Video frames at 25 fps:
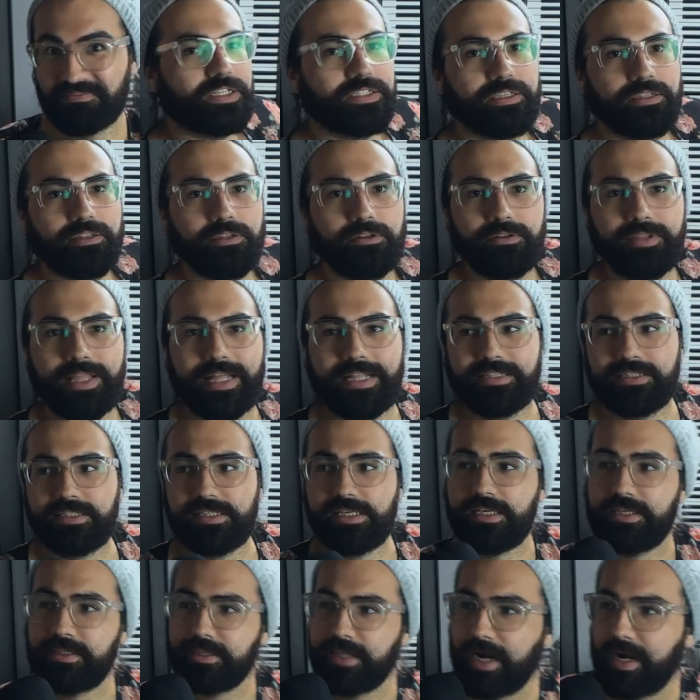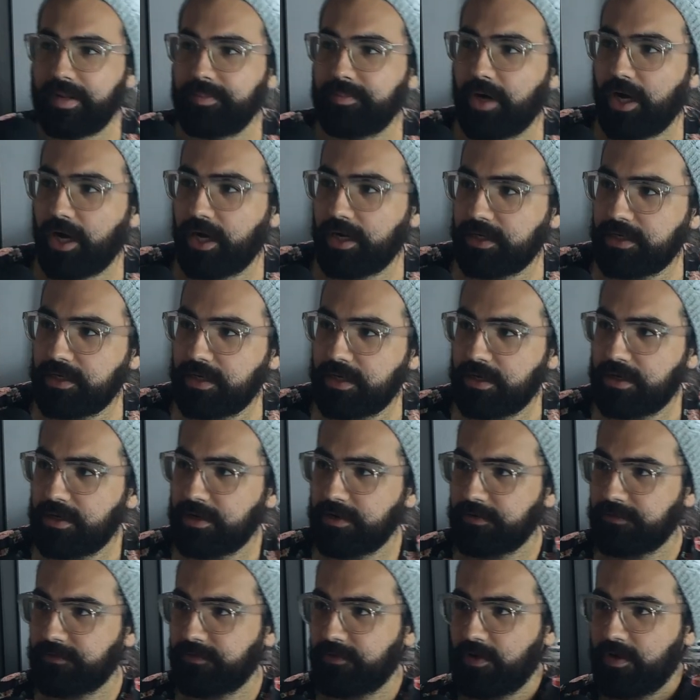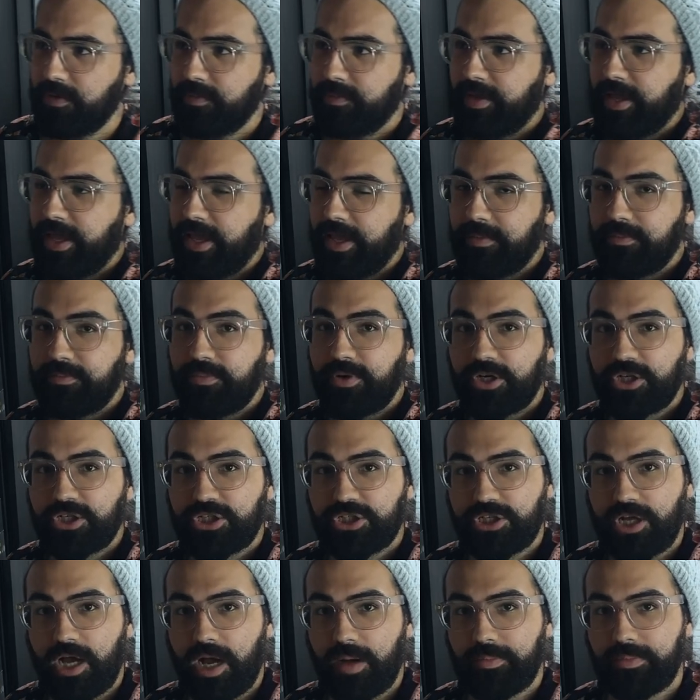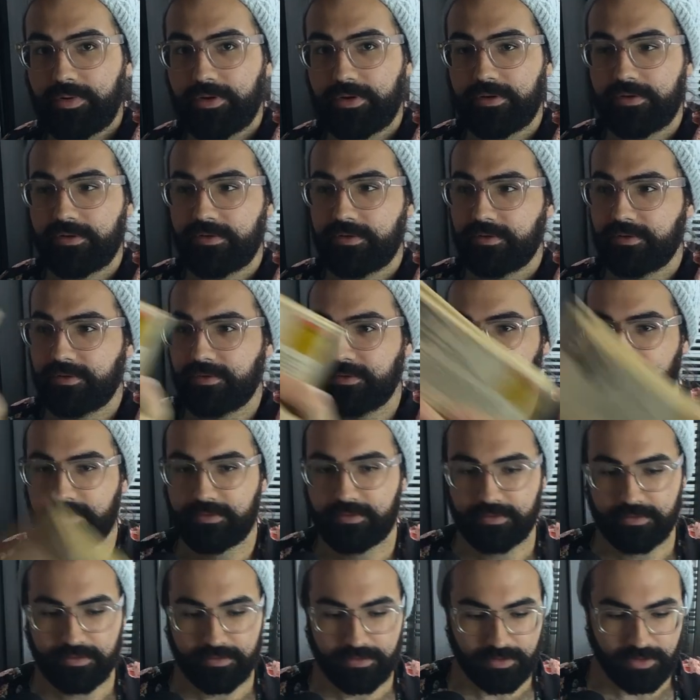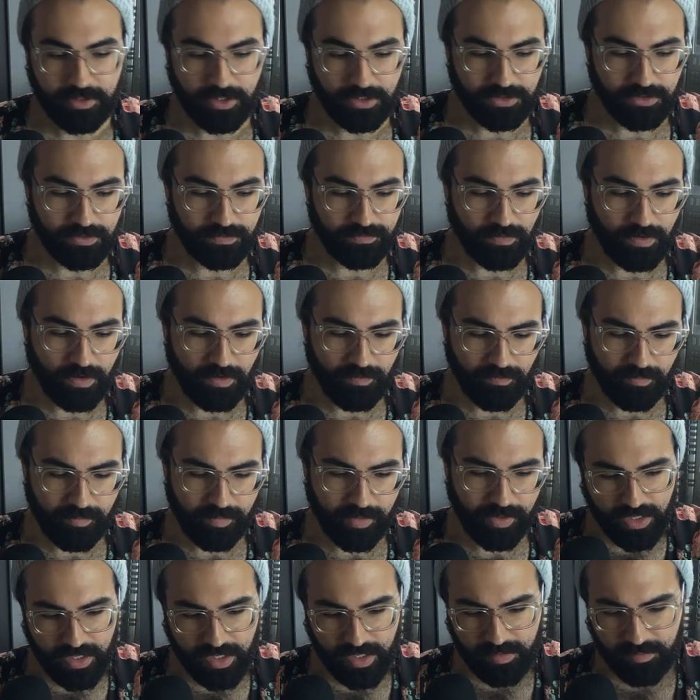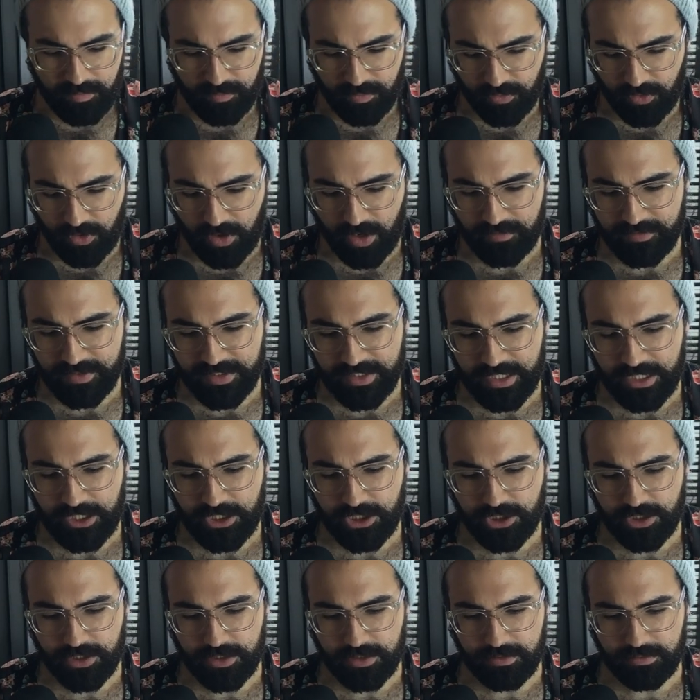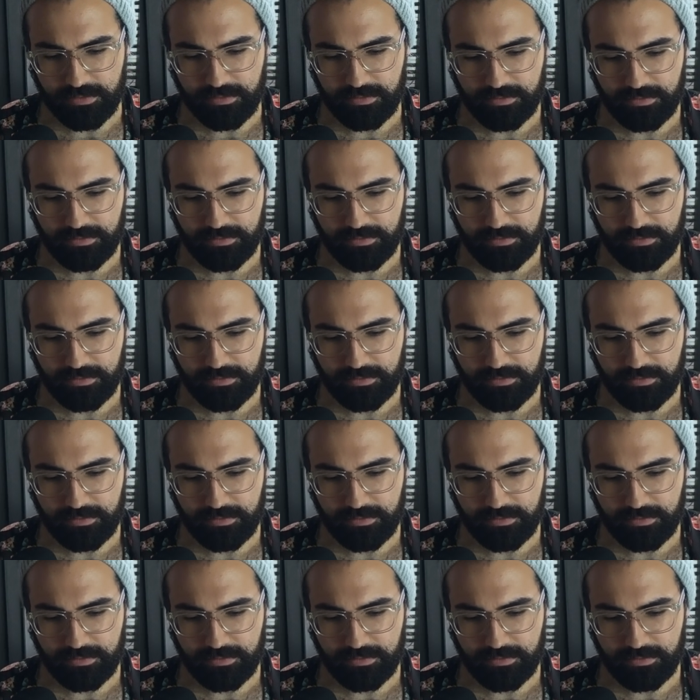It's a little antique that I bought from a bookshop not too far from me. Improvisation.